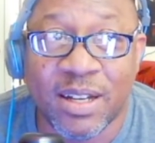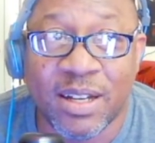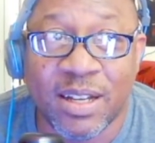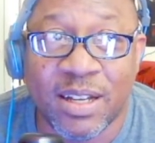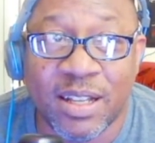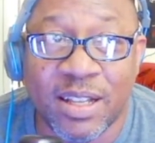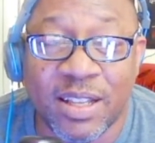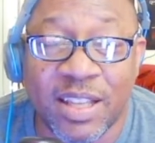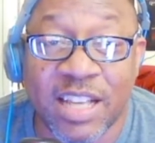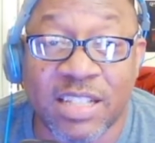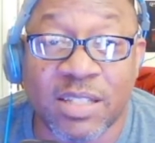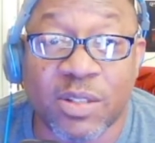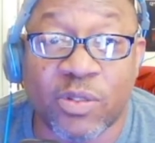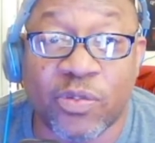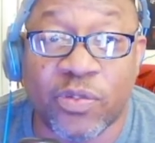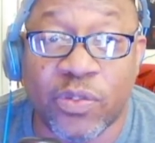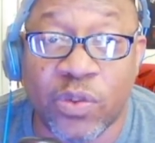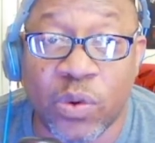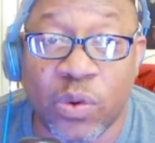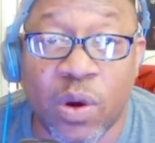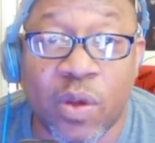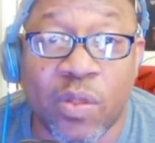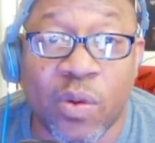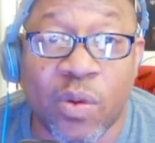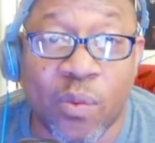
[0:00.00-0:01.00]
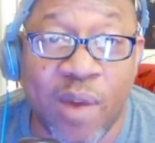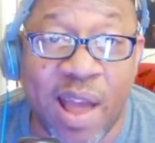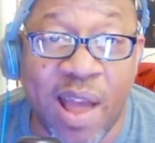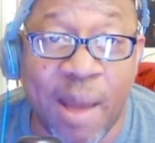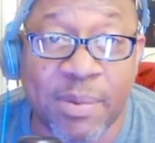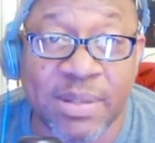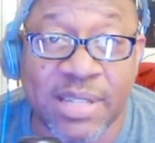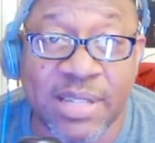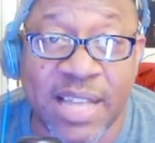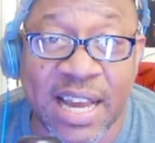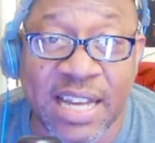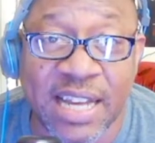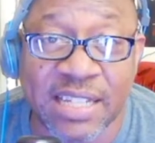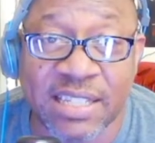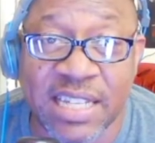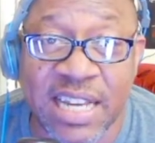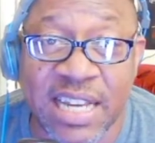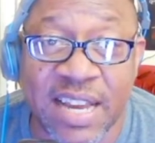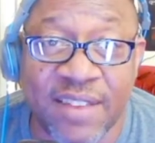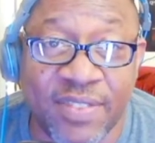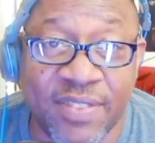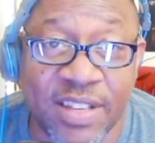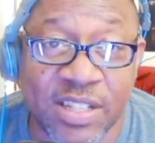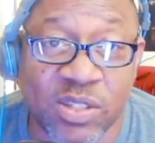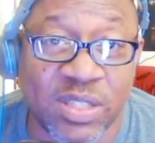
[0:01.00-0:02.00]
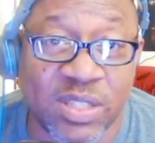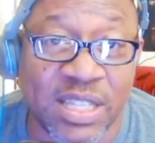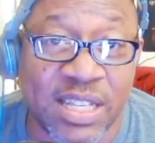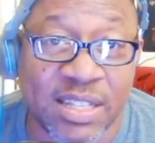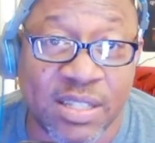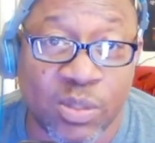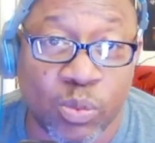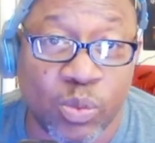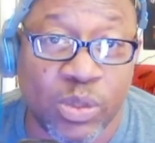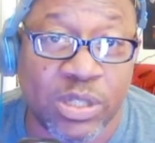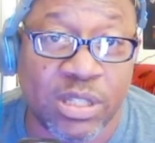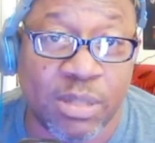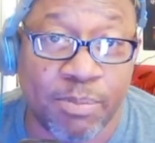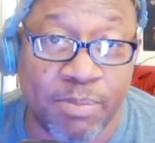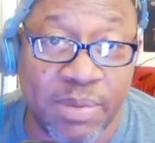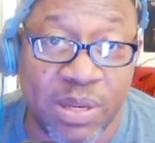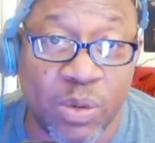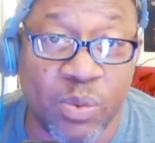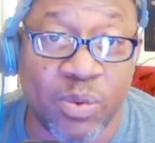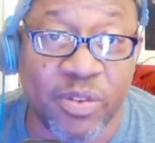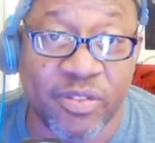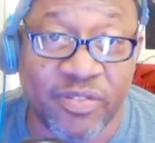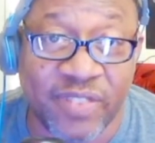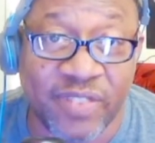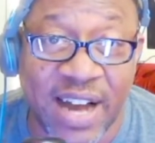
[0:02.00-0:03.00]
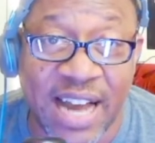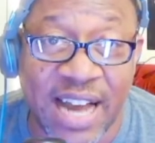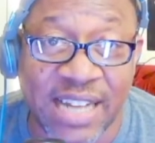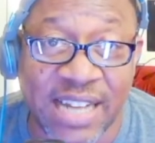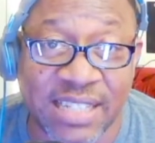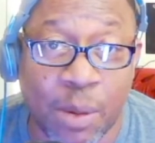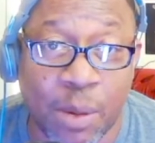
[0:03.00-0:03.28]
There's a few other rappers, like I said. This list was to be revised.